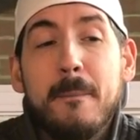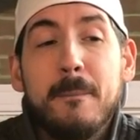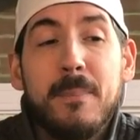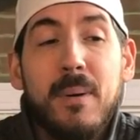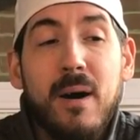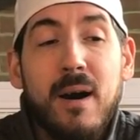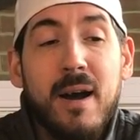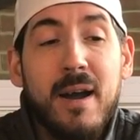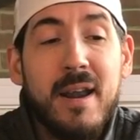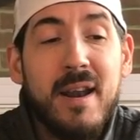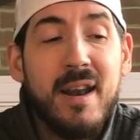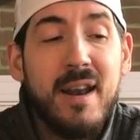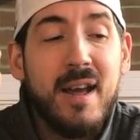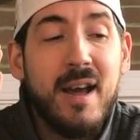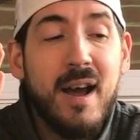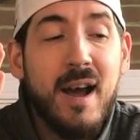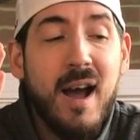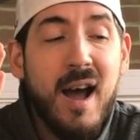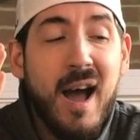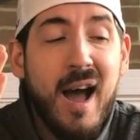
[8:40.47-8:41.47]
But
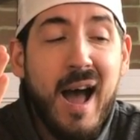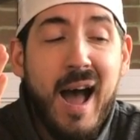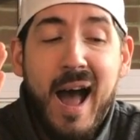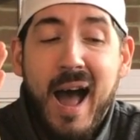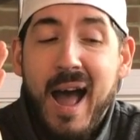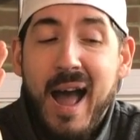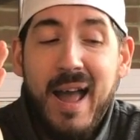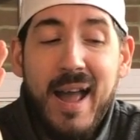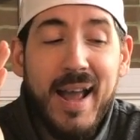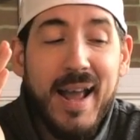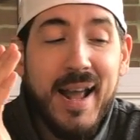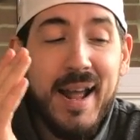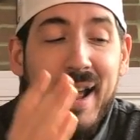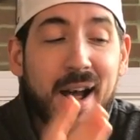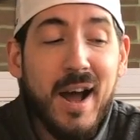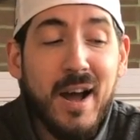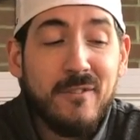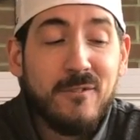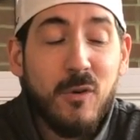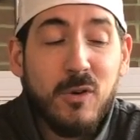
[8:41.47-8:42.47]

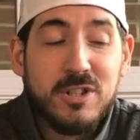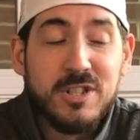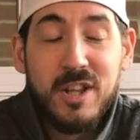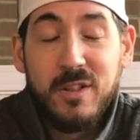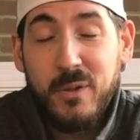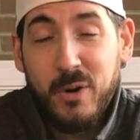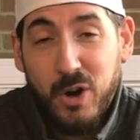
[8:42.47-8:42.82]
unfortunately,